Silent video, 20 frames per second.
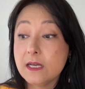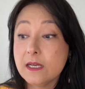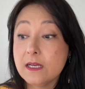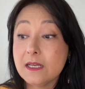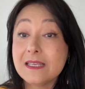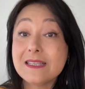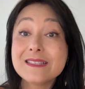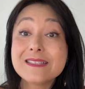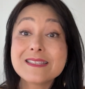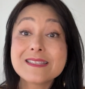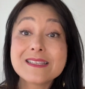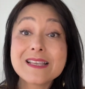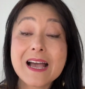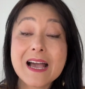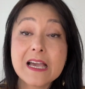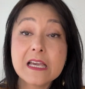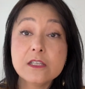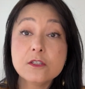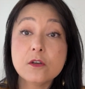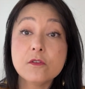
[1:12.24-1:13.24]

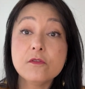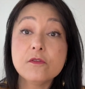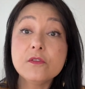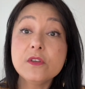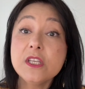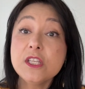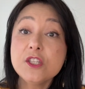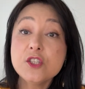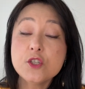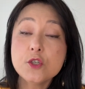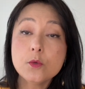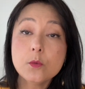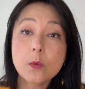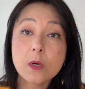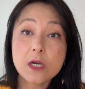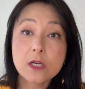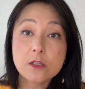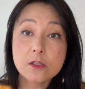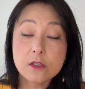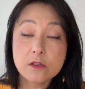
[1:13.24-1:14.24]
inside of each
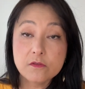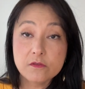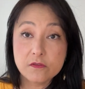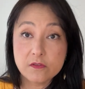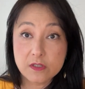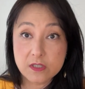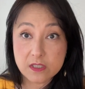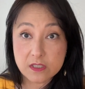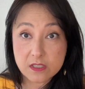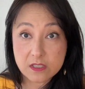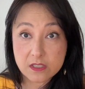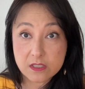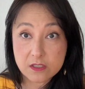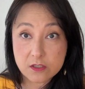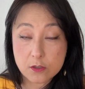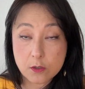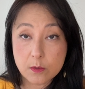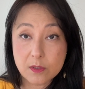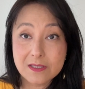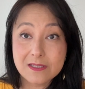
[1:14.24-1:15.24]
one of us.
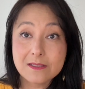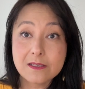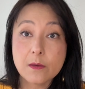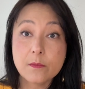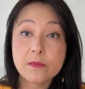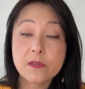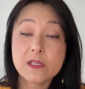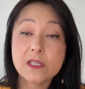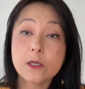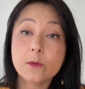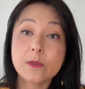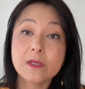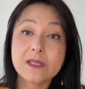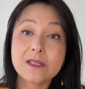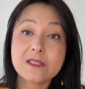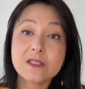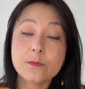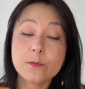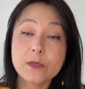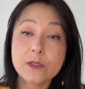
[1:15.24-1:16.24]
So it's something that we
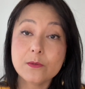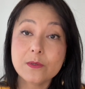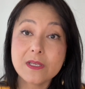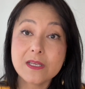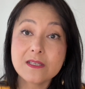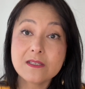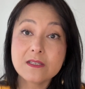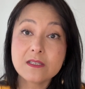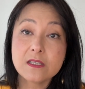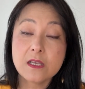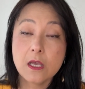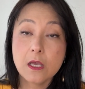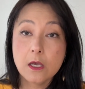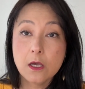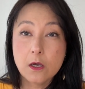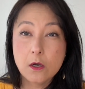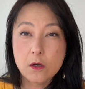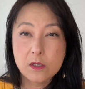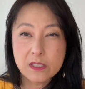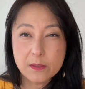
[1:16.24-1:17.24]
experience
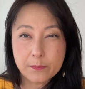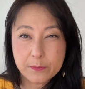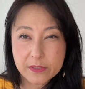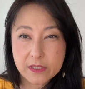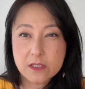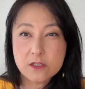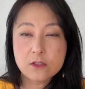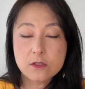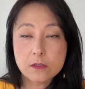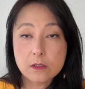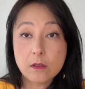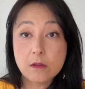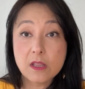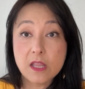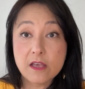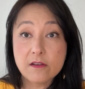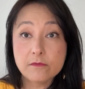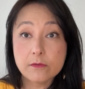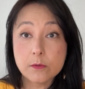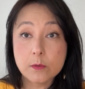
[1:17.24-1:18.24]
on a personal
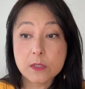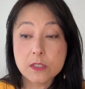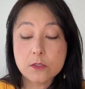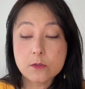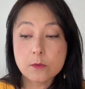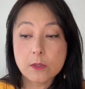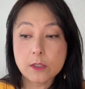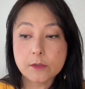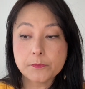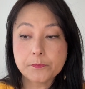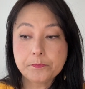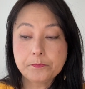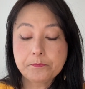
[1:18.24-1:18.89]
level as well.